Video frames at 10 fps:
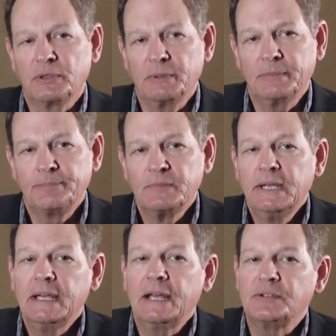with me.
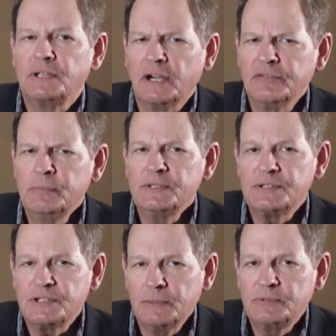As government
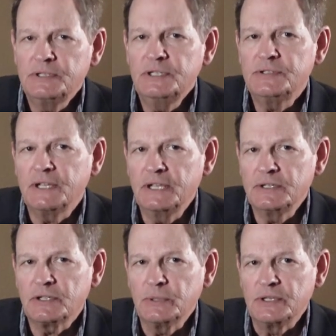subsidies
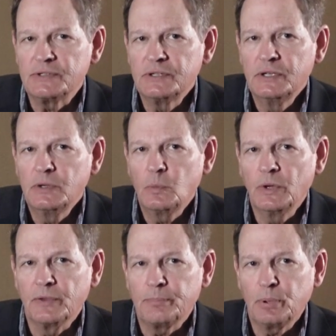increase,
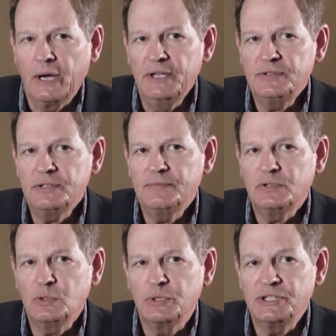will the price of
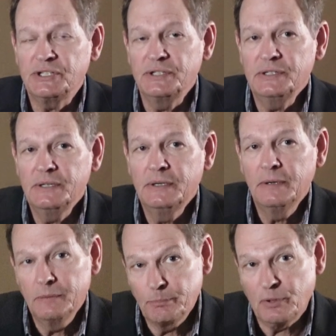tuition
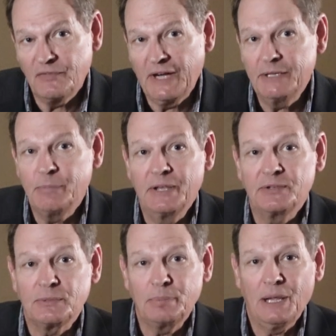provided by
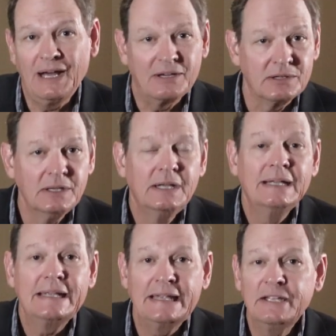the supplier
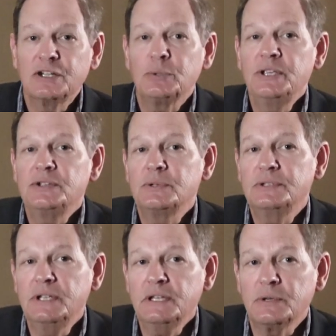increase or
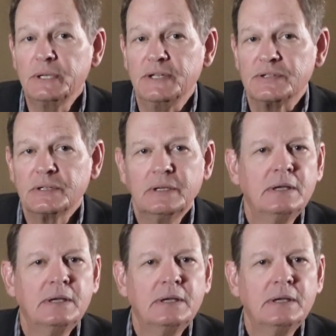decrease?